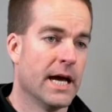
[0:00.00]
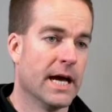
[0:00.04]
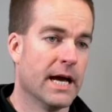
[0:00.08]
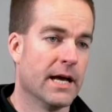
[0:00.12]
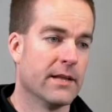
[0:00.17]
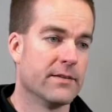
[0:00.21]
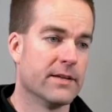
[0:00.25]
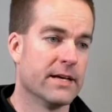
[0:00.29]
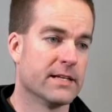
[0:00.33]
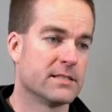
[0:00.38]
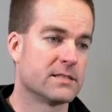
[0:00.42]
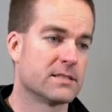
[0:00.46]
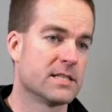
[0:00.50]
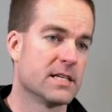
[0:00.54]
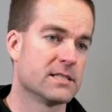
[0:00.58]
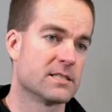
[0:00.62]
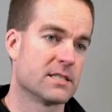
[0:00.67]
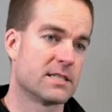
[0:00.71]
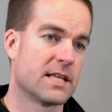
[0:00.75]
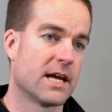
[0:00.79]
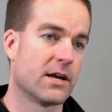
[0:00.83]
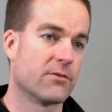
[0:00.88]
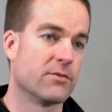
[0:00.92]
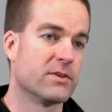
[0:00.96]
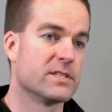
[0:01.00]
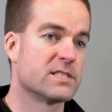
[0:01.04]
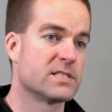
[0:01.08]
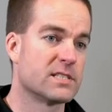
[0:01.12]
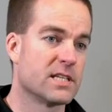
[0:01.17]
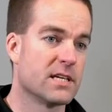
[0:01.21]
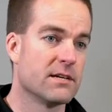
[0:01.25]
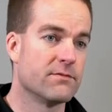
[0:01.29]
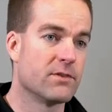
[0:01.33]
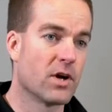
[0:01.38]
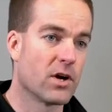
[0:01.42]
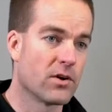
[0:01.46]
and that says that they
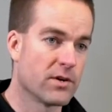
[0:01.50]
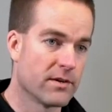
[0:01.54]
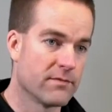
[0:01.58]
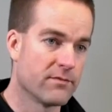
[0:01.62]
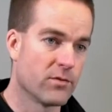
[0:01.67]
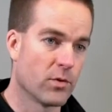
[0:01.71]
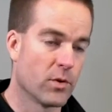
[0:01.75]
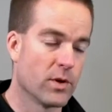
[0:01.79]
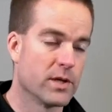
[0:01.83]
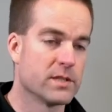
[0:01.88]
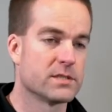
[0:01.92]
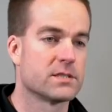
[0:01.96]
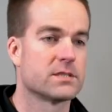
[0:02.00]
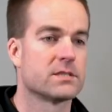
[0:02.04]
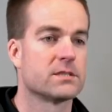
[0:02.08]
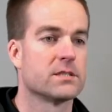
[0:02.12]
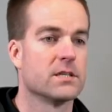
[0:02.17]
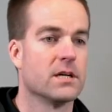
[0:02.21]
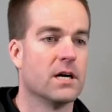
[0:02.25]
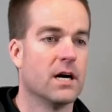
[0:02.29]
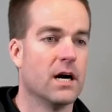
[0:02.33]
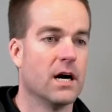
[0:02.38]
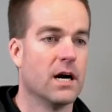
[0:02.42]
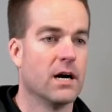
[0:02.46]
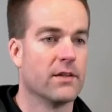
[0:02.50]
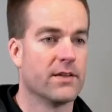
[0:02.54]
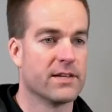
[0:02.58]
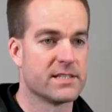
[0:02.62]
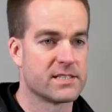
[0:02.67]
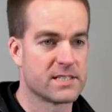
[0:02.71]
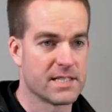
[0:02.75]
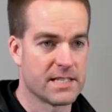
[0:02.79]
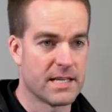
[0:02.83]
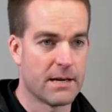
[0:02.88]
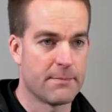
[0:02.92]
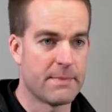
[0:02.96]
received our invoice.
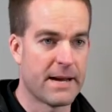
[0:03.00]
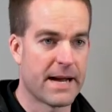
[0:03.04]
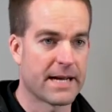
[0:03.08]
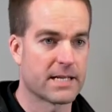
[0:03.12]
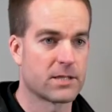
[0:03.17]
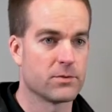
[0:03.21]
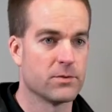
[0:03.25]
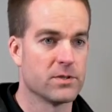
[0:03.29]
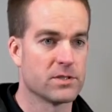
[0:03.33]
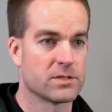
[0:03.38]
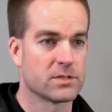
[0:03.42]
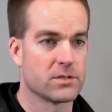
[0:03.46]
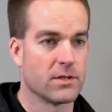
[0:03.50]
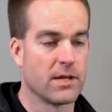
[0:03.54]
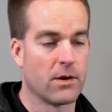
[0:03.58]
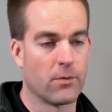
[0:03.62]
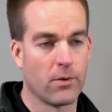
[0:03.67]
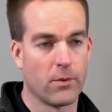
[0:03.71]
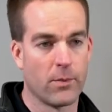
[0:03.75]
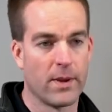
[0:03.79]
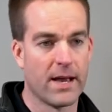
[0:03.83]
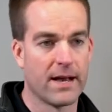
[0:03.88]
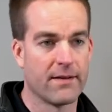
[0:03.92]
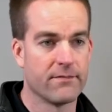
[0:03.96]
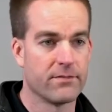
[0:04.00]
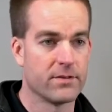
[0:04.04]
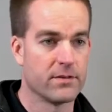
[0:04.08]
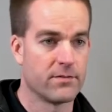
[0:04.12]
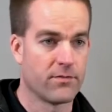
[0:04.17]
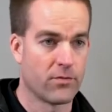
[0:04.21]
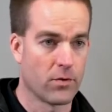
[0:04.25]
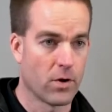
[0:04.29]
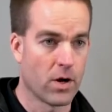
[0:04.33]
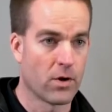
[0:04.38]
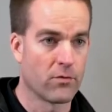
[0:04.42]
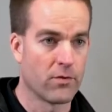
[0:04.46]
They send that back to us so that way we have
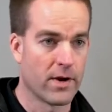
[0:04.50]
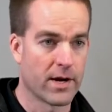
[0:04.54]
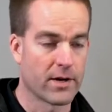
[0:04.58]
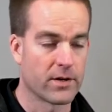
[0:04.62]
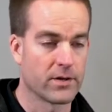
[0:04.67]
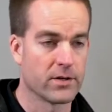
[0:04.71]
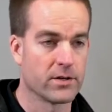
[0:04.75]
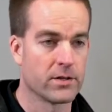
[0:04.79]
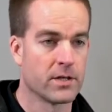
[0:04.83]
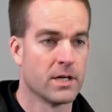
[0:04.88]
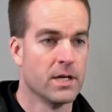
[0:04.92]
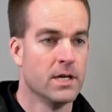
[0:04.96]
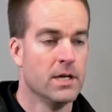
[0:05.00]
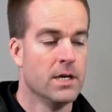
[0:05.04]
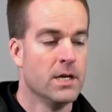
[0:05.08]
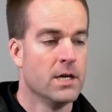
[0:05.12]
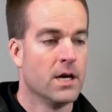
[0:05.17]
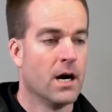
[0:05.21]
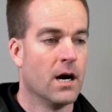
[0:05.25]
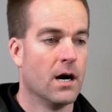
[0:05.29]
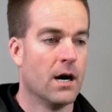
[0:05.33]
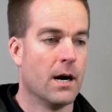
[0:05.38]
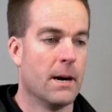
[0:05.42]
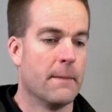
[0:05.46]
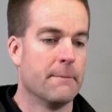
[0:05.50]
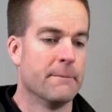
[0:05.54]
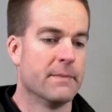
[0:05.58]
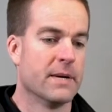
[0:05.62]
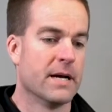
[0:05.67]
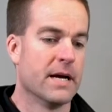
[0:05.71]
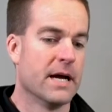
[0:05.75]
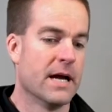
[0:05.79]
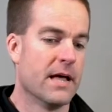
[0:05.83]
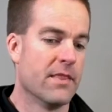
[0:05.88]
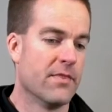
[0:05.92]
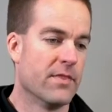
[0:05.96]
it for our record,
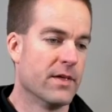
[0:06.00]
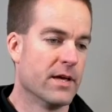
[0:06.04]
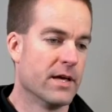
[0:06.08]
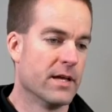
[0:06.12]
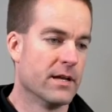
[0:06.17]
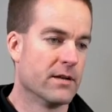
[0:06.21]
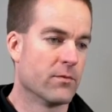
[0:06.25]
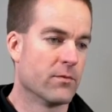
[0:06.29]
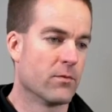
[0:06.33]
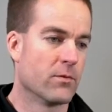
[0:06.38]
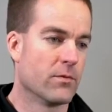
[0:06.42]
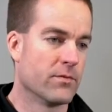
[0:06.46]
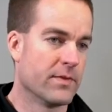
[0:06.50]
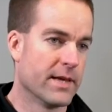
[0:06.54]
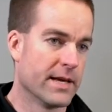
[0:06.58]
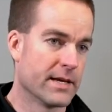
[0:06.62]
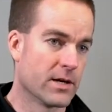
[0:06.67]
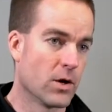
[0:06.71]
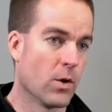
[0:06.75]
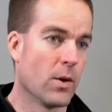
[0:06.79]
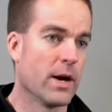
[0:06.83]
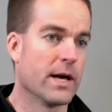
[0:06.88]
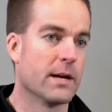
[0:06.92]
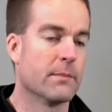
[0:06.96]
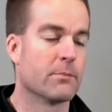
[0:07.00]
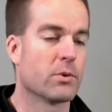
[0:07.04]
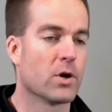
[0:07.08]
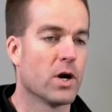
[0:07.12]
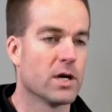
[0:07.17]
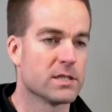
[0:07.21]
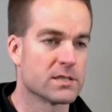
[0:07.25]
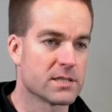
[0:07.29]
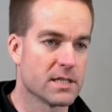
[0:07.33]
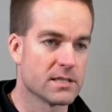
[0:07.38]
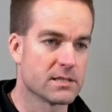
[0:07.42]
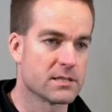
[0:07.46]
and then they go ahead and
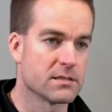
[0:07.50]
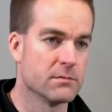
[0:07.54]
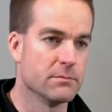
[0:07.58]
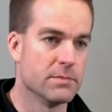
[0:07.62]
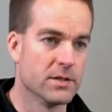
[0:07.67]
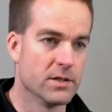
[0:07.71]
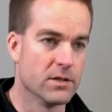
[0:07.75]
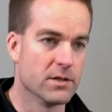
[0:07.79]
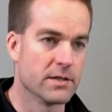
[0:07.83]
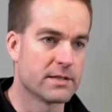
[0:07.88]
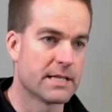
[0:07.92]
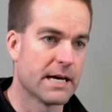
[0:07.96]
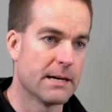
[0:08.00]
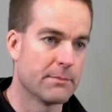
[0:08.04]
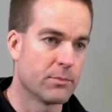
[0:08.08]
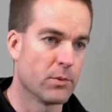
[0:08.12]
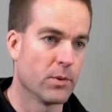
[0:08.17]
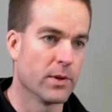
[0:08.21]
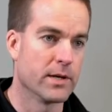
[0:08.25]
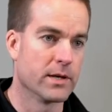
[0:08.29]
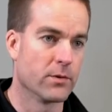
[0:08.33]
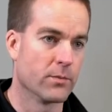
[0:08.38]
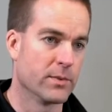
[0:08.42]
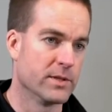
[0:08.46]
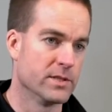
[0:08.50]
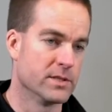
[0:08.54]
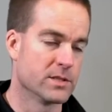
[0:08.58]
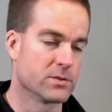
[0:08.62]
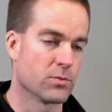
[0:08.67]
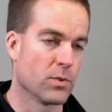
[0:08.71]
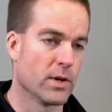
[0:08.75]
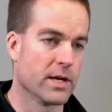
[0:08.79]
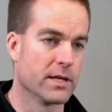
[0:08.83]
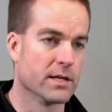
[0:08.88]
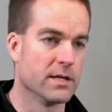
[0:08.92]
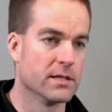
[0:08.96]
process the bill at that point, and we
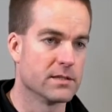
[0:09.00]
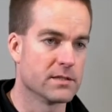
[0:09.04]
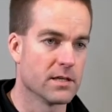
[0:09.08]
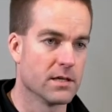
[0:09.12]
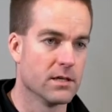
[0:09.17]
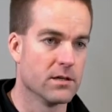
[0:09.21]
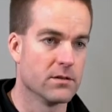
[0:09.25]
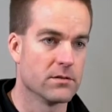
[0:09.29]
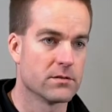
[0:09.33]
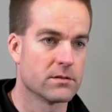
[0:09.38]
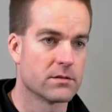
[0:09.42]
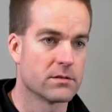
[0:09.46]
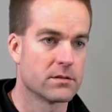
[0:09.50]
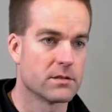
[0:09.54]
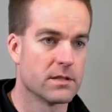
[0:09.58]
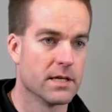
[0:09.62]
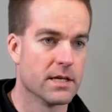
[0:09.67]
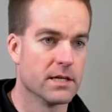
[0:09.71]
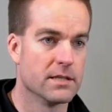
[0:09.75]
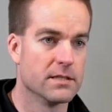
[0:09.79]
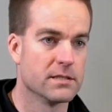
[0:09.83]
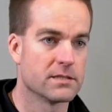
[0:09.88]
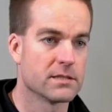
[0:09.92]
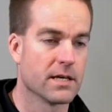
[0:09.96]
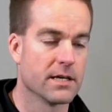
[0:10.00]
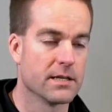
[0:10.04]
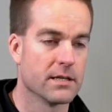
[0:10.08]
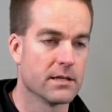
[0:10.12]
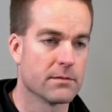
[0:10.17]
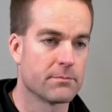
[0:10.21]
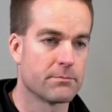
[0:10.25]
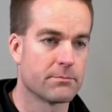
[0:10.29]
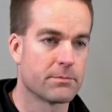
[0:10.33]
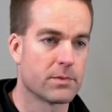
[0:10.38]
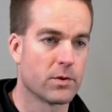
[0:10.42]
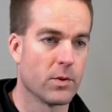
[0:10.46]
just wait until they decide
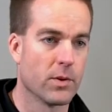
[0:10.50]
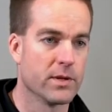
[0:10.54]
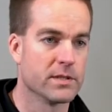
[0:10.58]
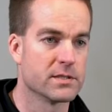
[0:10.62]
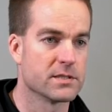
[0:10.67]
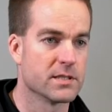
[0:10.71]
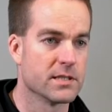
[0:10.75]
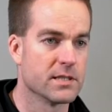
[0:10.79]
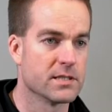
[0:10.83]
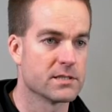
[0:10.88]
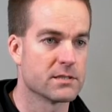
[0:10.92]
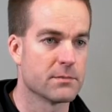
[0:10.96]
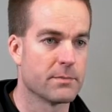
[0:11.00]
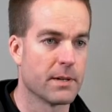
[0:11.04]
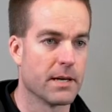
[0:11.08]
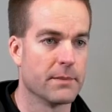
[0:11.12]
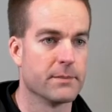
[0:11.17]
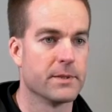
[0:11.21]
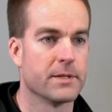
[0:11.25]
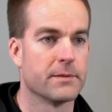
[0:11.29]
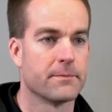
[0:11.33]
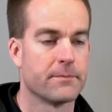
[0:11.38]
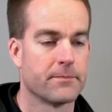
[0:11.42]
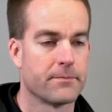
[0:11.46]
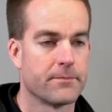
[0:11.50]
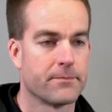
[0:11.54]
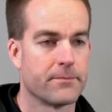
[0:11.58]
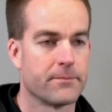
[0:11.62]
to go ahead and send us the payment.